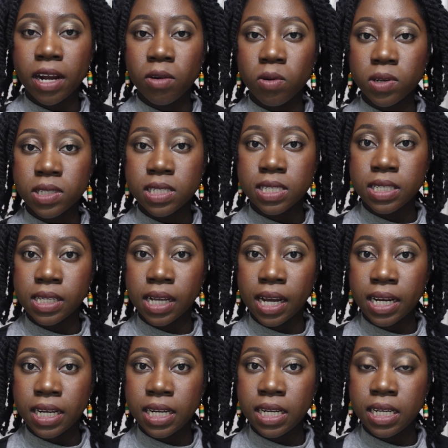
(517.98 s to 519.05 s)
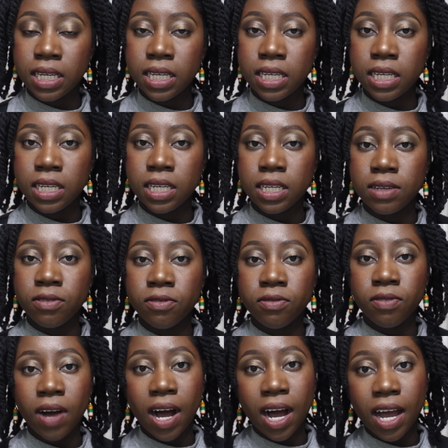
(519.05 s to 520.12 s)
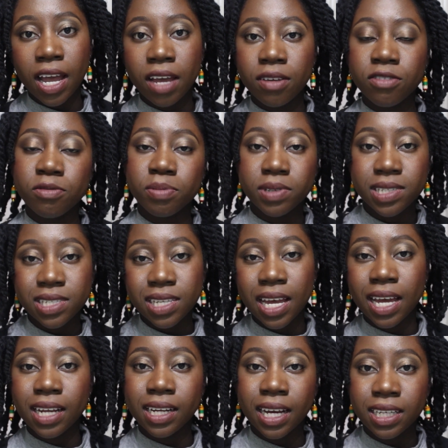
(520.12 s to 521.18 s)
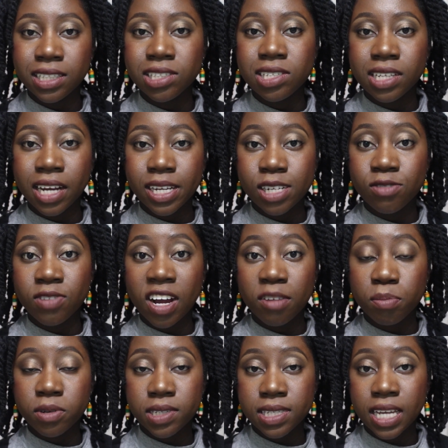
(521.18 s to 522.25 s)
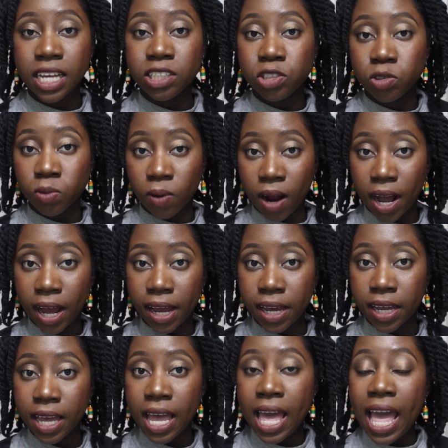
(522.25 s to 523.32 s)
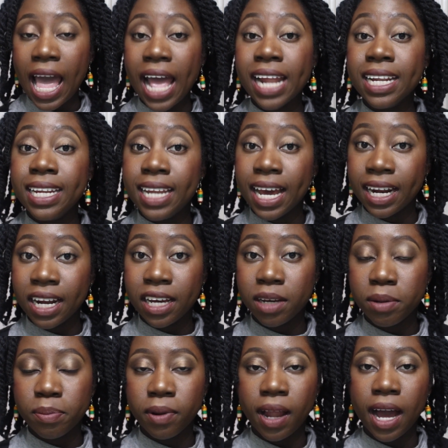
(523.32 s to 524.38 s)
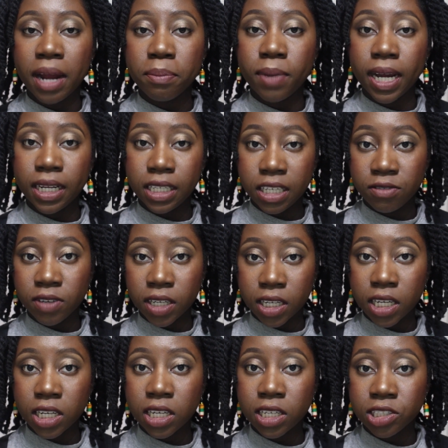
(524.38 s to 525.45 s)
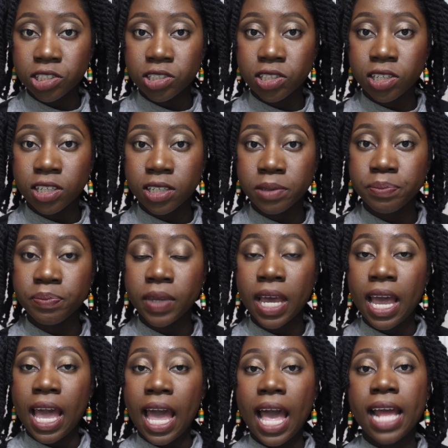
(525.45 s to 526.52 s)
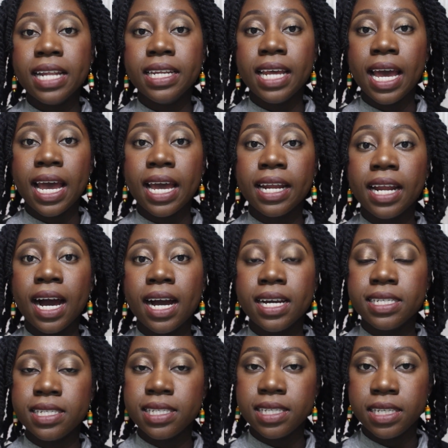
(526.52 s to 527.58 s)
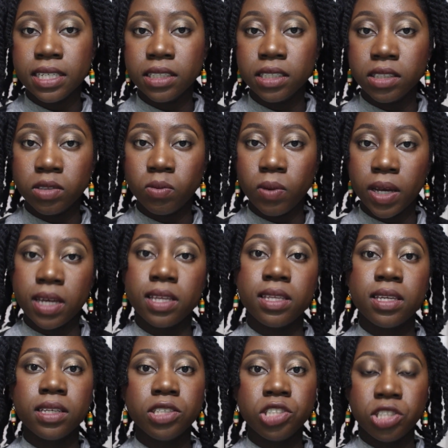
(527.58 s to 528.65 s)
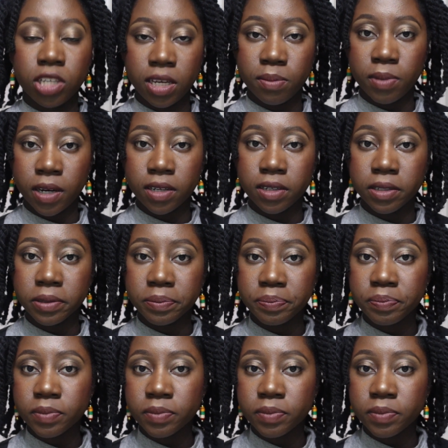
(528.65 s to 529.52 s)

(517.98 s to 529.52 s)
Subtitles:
was 90 to 95% dry. And then I applied my leave-in conditioner, and then I sealed with shea butter.